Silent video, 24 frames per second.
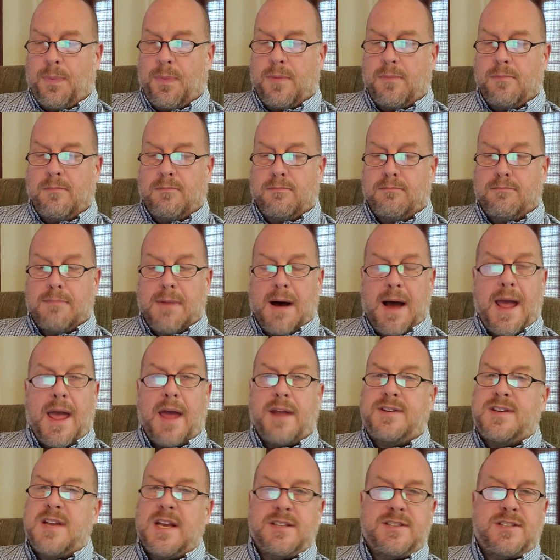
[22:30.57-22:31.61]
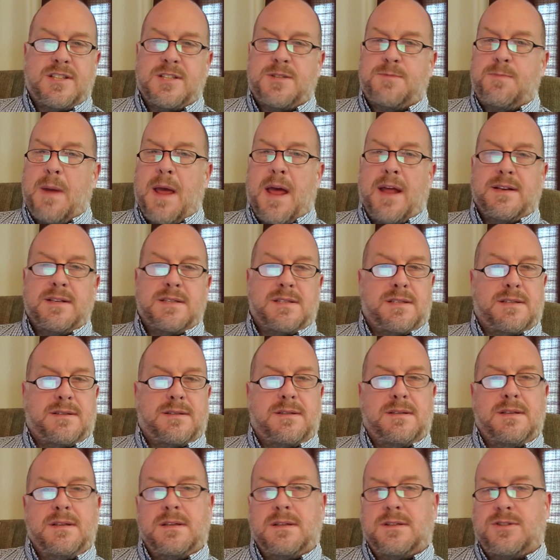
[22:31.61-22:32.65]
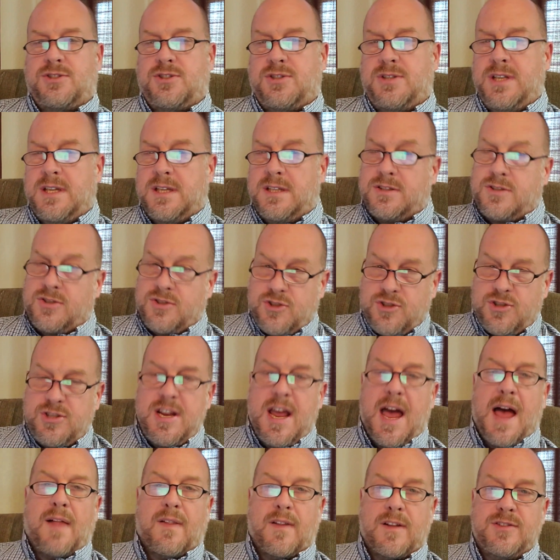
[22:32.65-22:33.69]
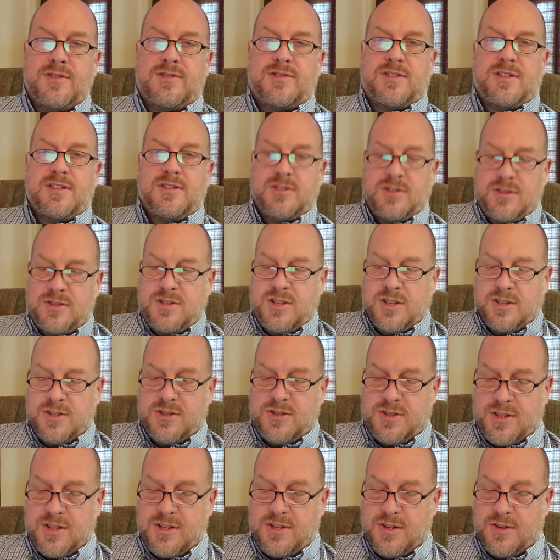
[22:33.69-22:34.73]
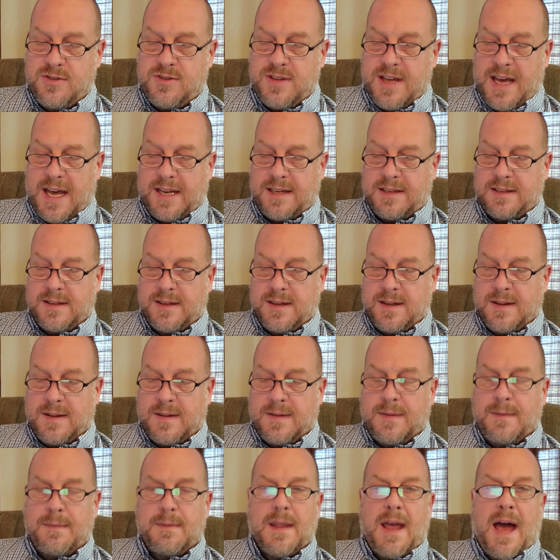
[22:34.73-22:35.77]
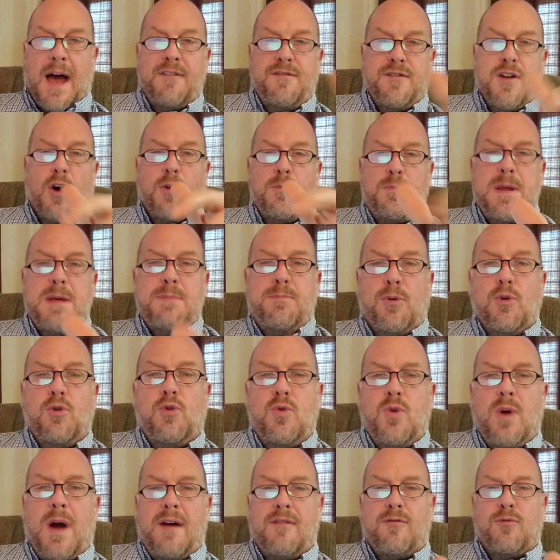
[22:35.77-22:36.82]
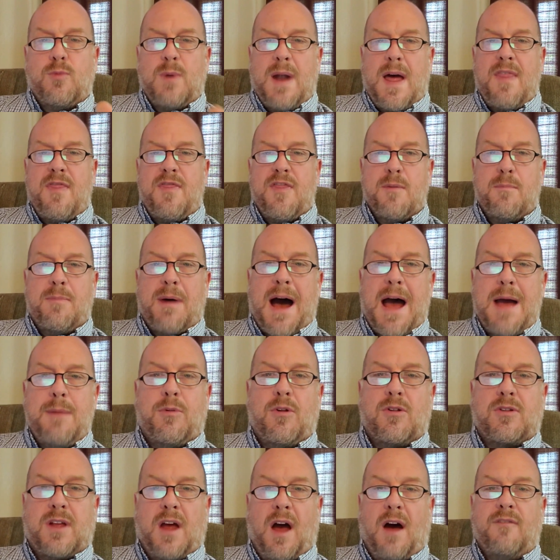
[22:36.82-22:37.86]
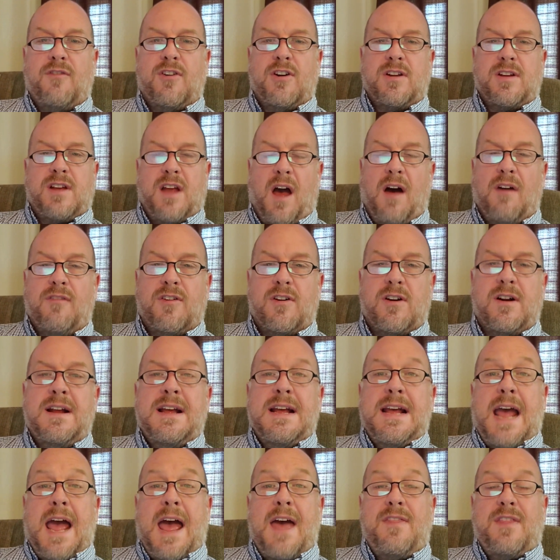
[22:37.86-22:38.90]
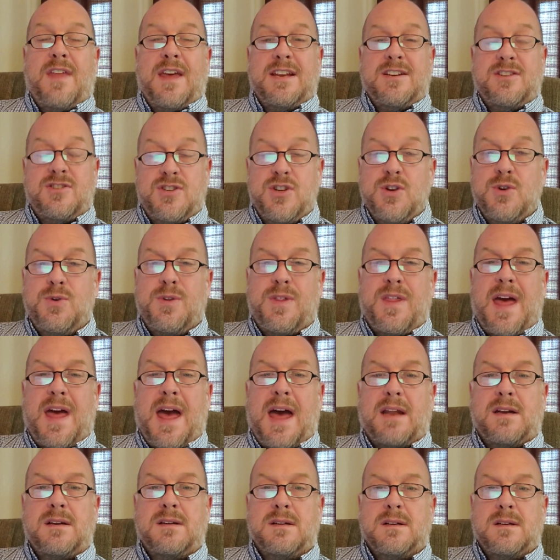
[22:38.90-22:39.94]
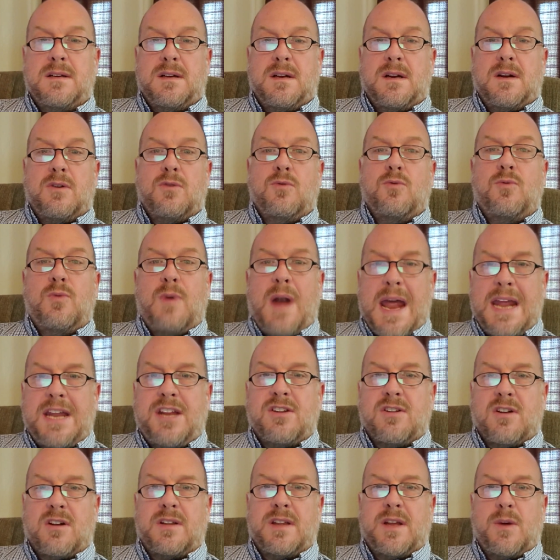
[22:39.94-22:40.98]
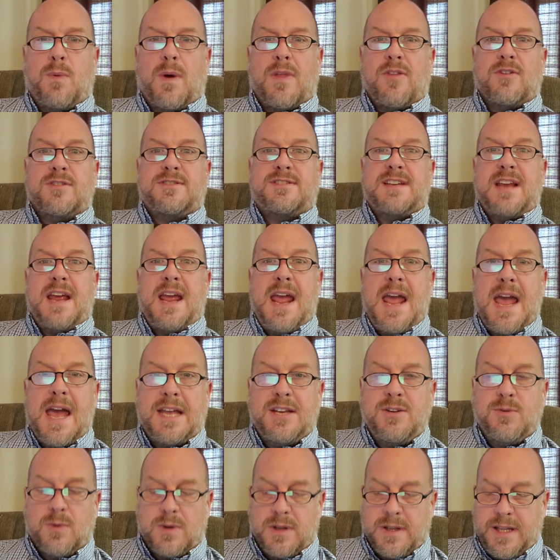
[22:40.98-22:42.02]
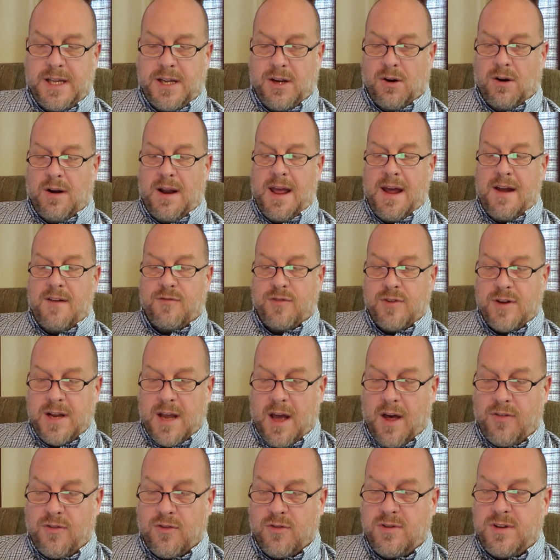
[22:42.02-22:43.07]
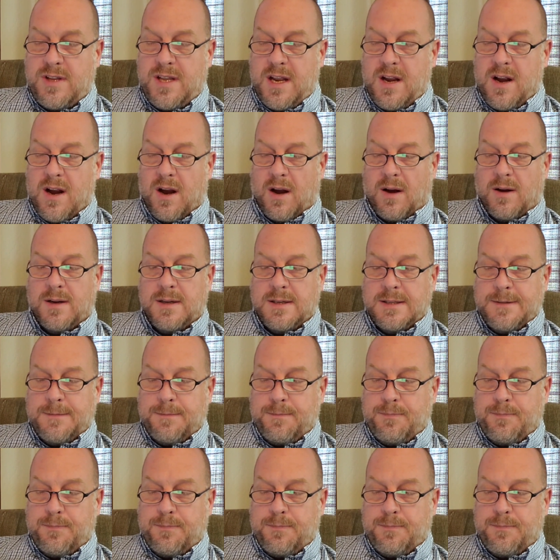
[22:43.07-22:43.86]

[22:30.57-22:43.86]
My attention span is challenged to do that. I've known people who have read the Bible cover to cover and they do that regularly, whether it's annually or every other year.